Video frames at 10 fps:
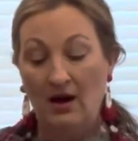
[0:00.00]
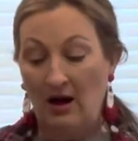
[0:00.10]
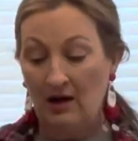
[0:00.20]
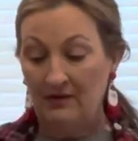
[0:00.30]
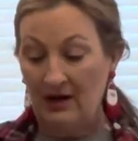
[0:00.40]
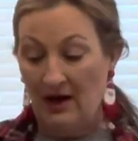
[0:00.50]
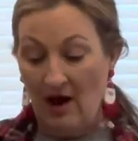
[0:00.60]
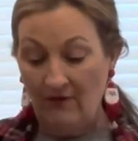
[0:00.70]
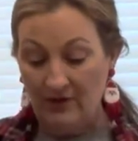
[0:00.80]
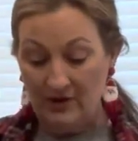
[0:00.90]

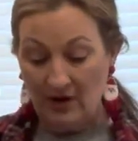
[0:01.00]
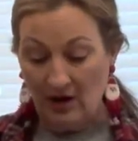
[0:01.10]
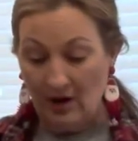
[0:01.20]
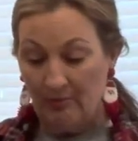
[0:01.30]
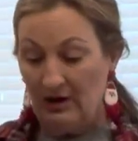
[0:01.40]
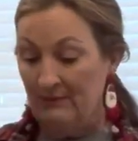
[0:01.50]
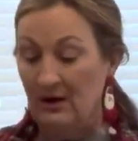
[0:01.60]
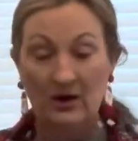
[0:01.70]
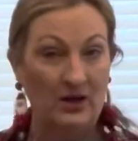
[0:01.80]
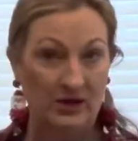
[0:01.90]
oven top, but I'm
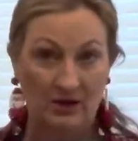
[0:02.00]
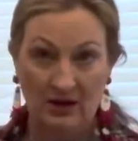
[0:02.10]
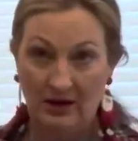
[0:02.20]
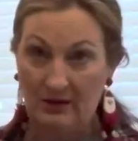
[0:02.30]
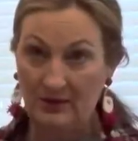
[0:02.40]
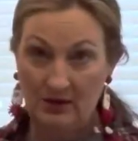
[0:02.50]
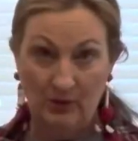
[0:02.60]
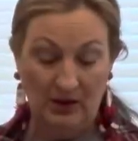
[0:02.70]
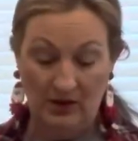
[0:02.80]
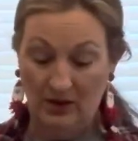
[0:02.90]
not going to do that. I'm just
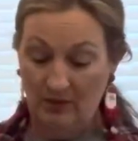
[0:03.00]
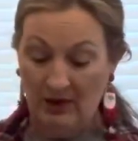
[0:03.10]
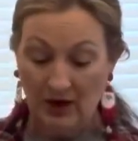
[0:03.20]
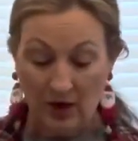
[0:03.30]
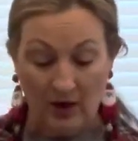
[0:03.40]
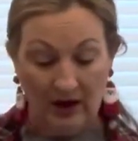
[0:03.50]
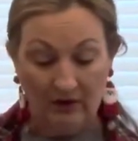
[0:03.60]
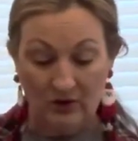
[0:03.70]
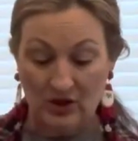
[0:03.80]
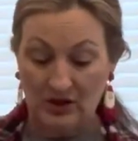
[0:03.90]
putting it in the
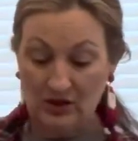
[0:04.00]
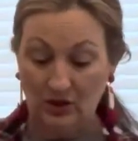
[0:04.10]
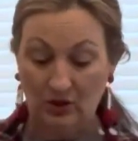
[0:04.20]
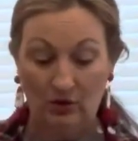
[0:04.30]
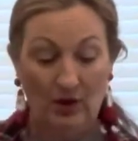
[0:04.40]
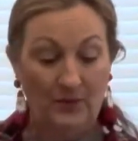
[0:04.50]
microwave just to